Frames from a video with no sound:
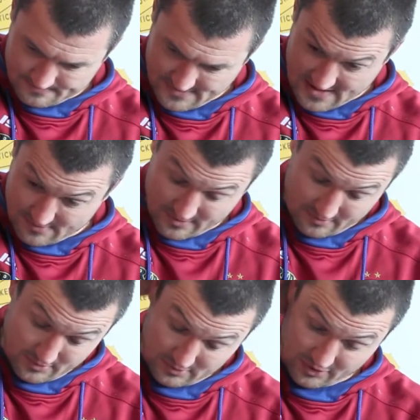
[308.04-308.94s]
Yeah, we're
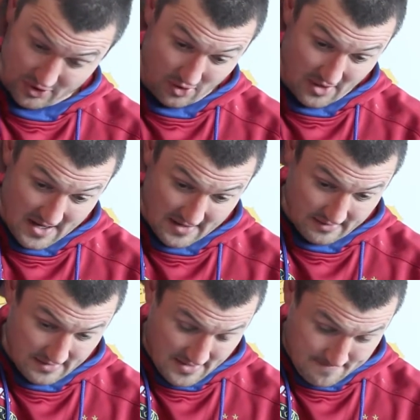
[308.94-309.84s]
looking all
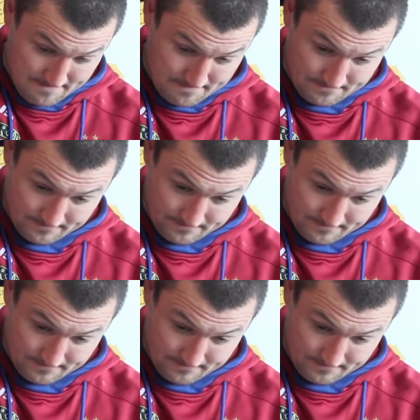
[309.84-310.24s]
right.